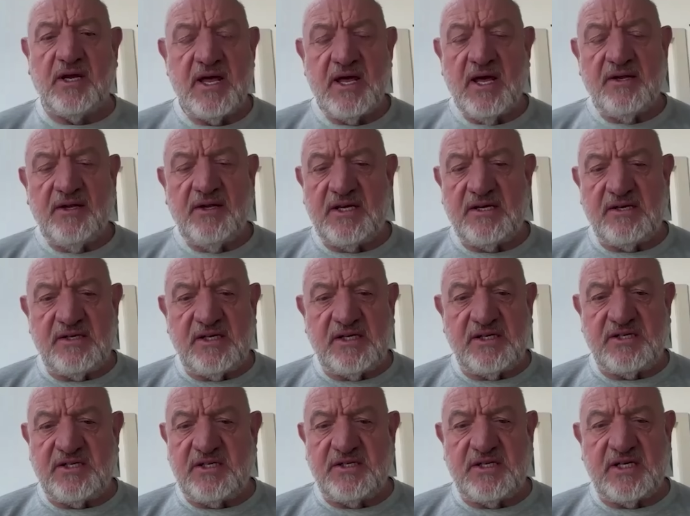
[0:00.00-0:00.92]
In just
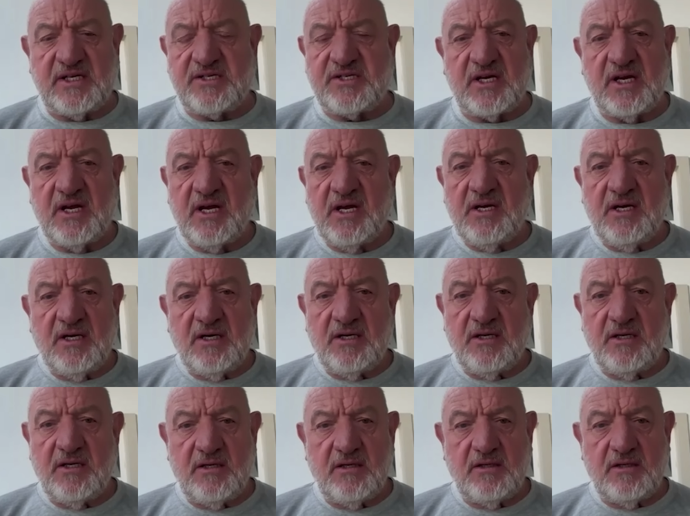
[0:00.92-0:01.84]
15 seconds,
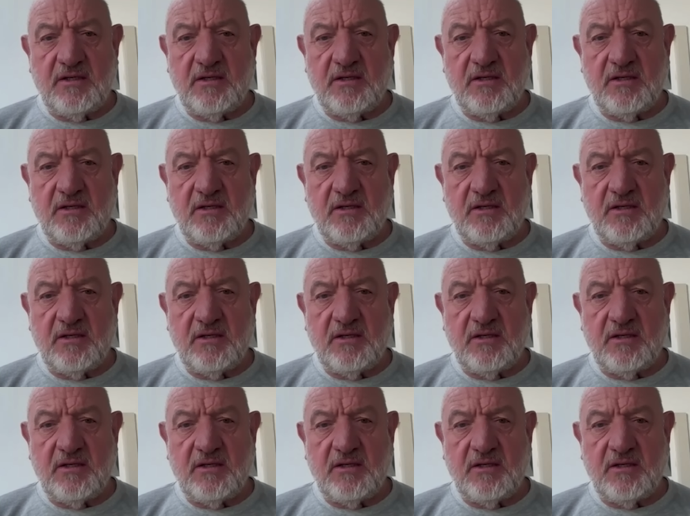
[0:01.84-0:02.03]
the yacht